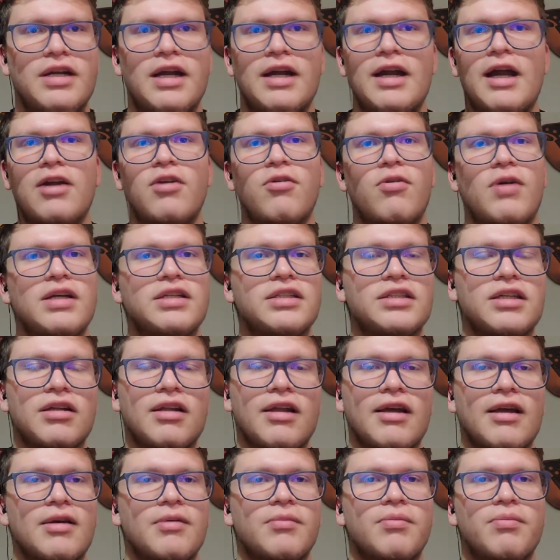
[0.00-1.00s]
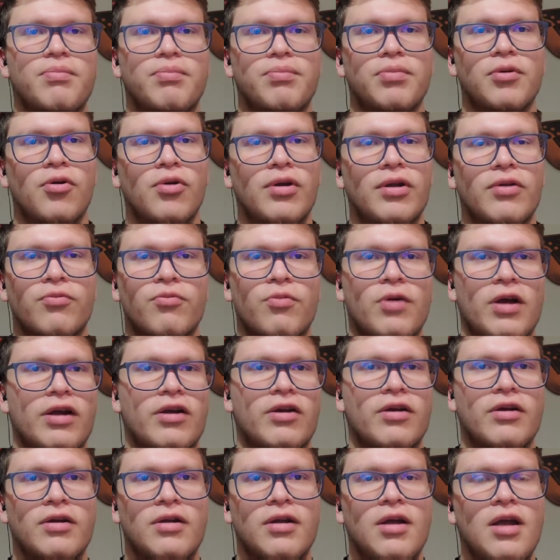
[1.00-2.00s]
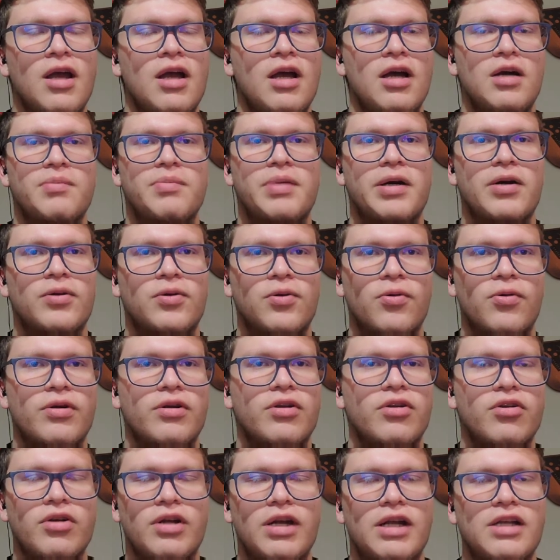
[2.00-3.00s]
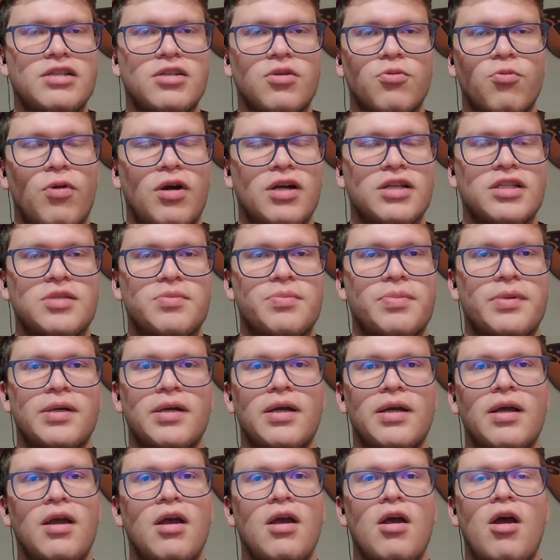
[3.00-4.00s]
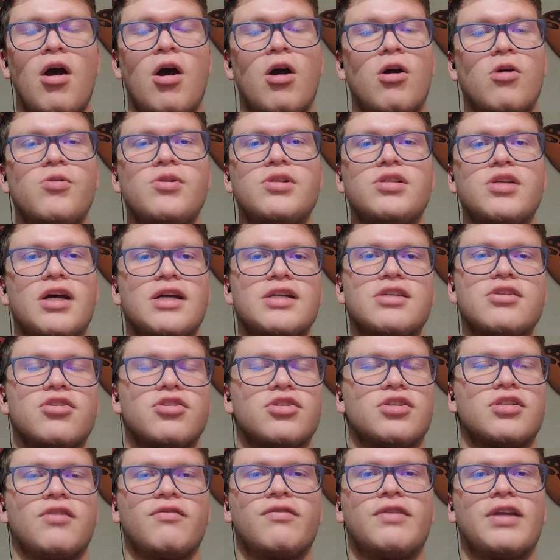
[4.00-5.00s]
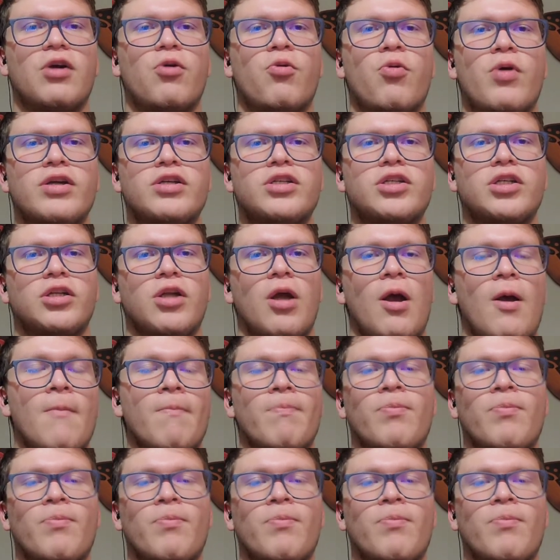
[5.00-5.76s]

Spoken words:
And I know I sound like a broken record about knowing your needs and wants, but always ask yourself that question: